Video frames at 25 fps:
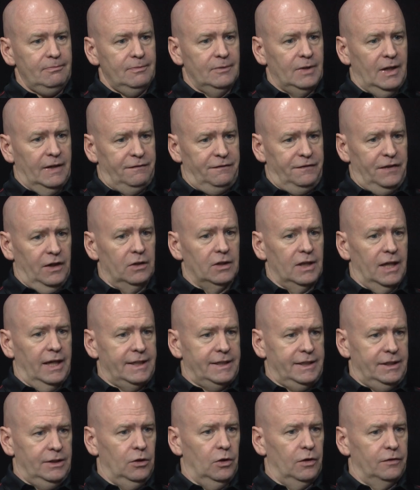felt
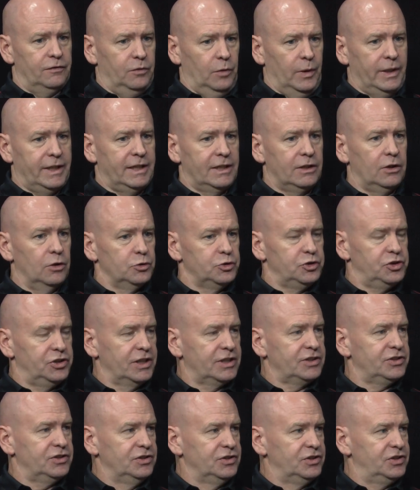like, you know, if we can go
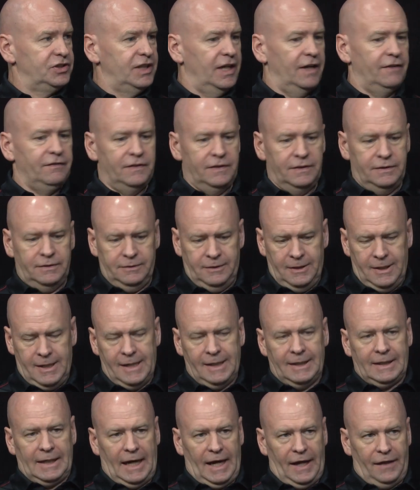6 and 7,
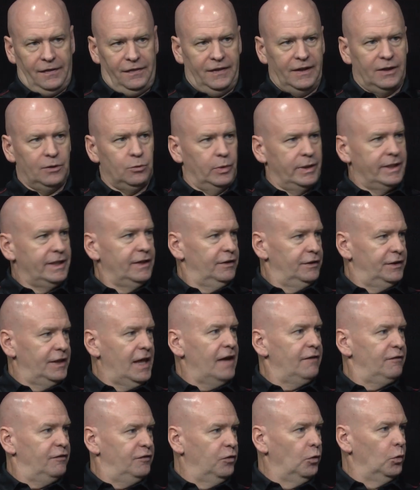I think we get
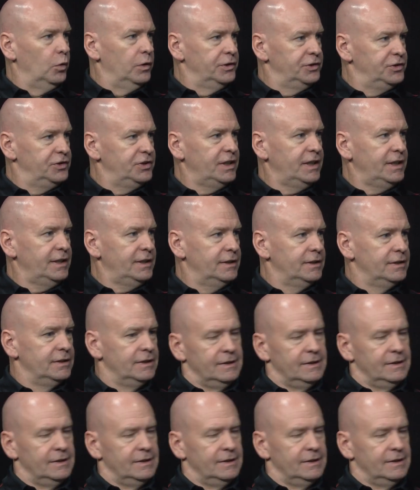that 4 seed.